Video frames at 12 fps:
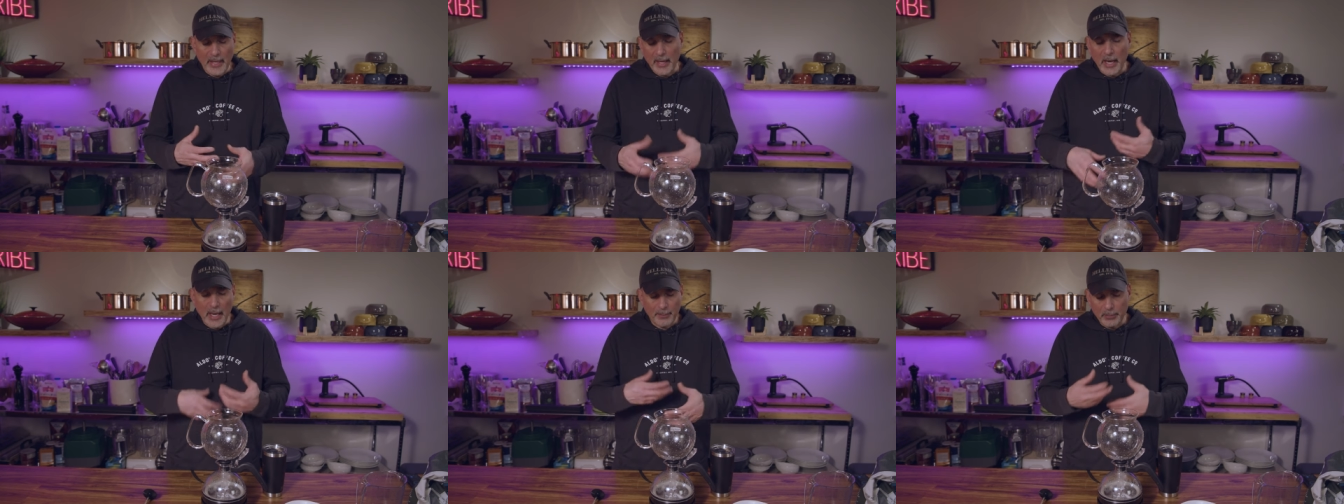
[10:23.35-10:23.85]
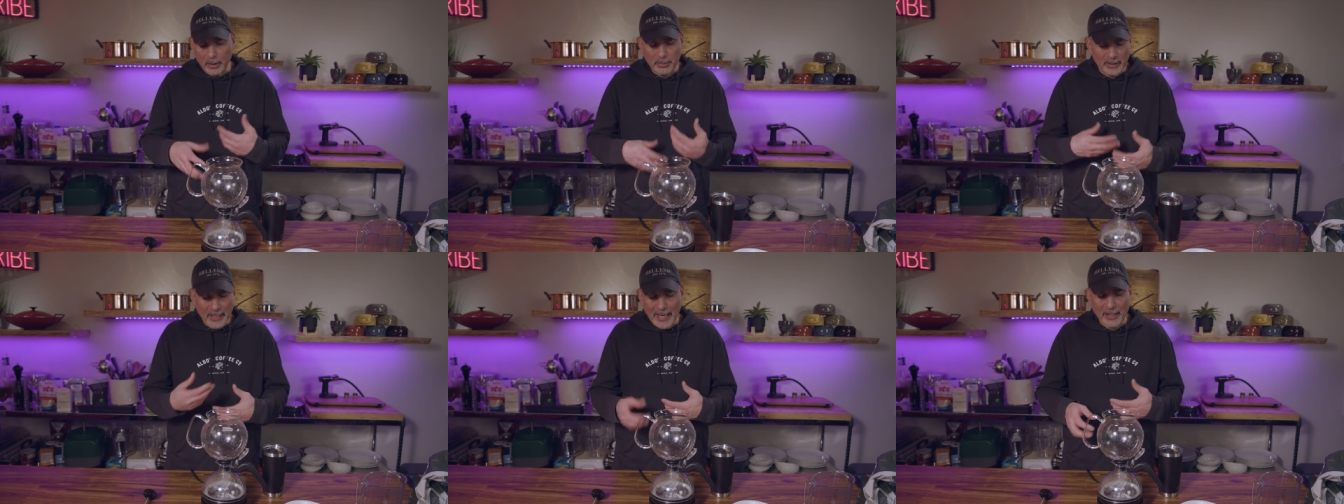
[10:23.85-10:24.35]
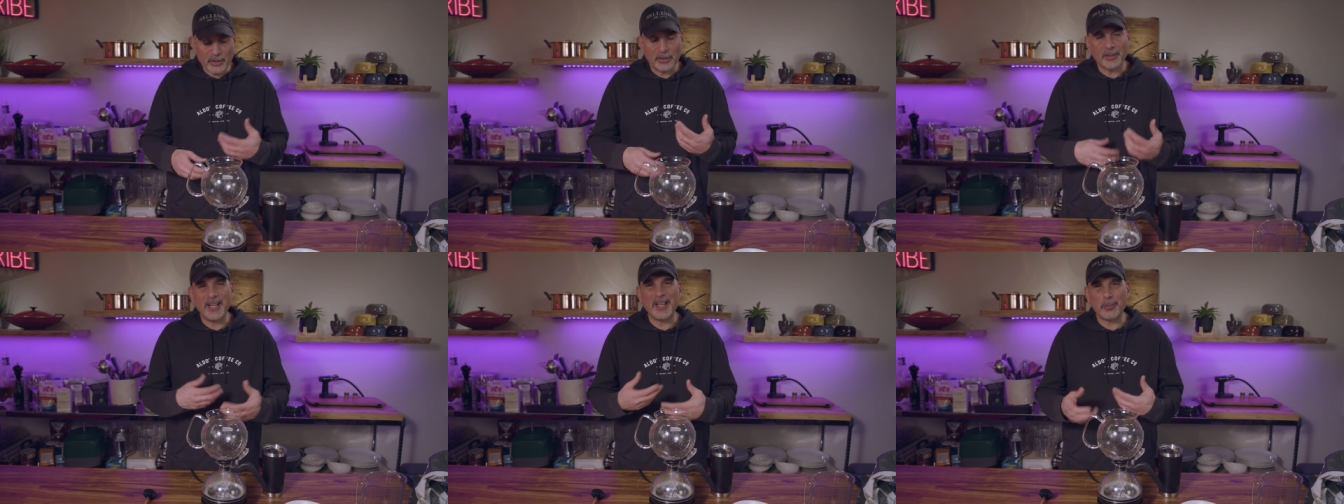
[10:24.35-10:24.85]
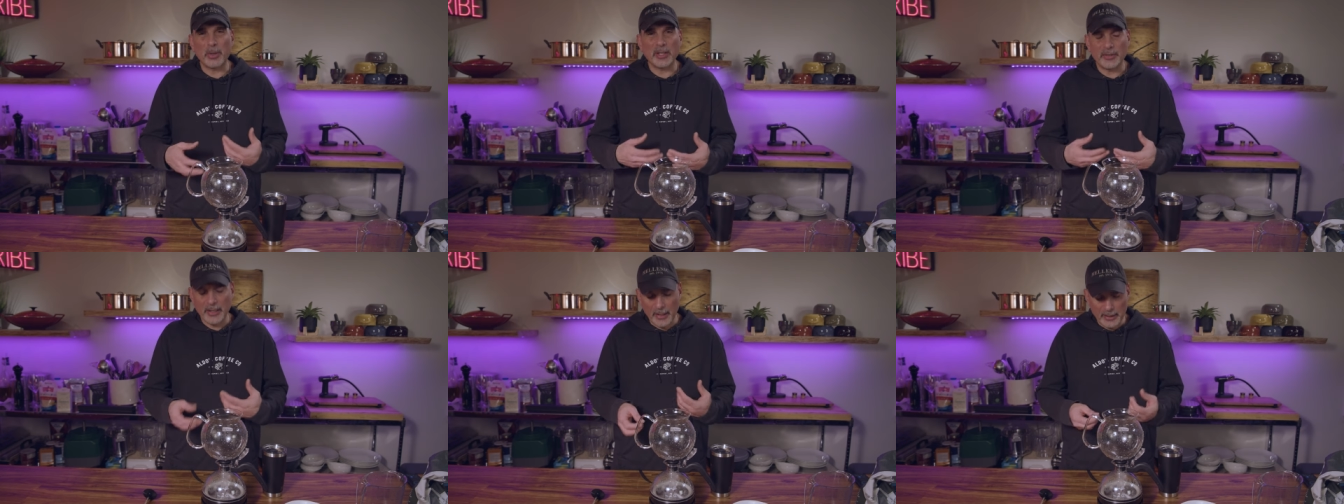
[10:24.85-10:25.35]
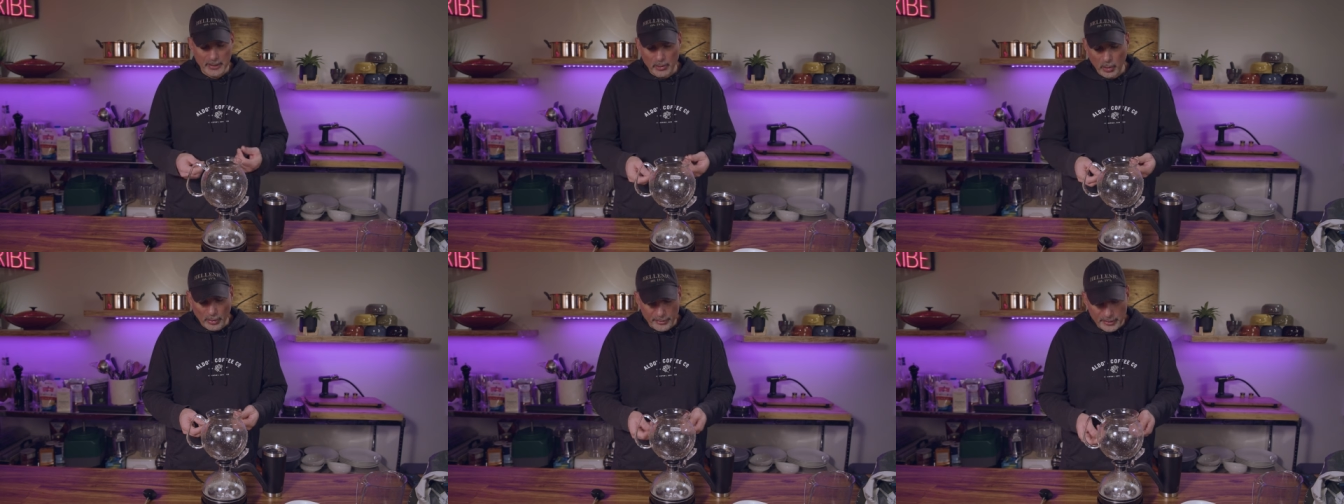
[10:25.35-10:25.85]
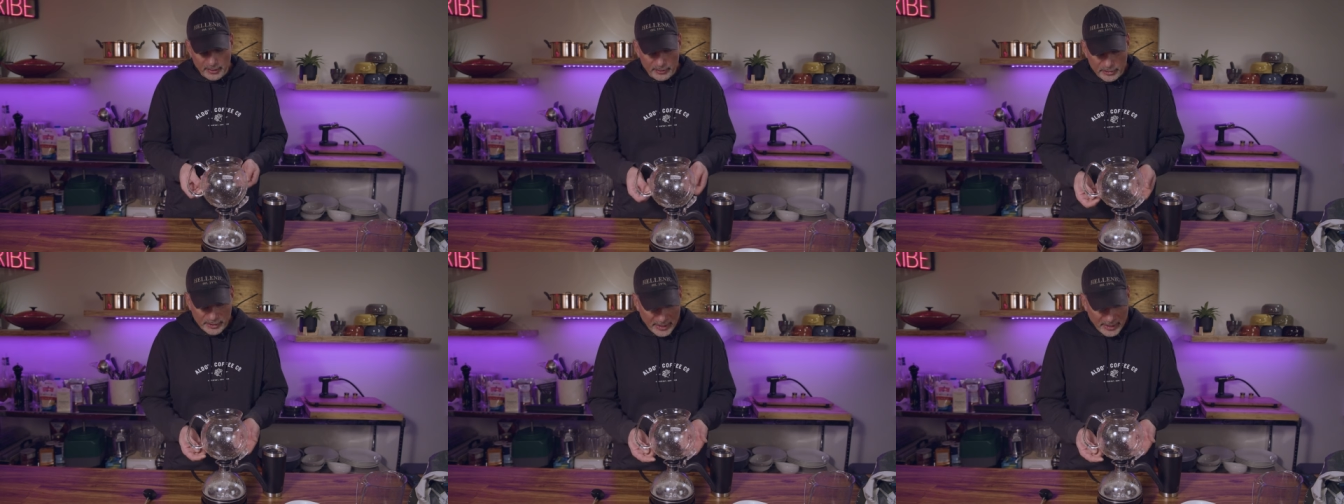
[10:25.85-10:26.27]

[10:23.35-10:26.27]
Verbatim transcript: That hot bubbling action kind of breaks down any coffee